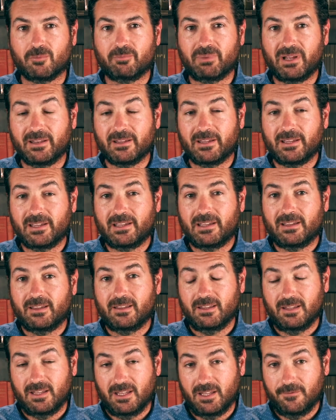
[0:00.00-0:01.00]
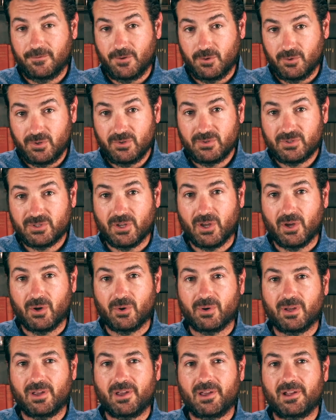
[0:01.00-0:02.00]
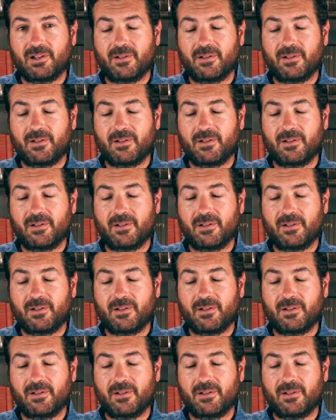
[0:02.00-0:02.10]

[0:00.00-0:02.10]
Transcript: But if you do so,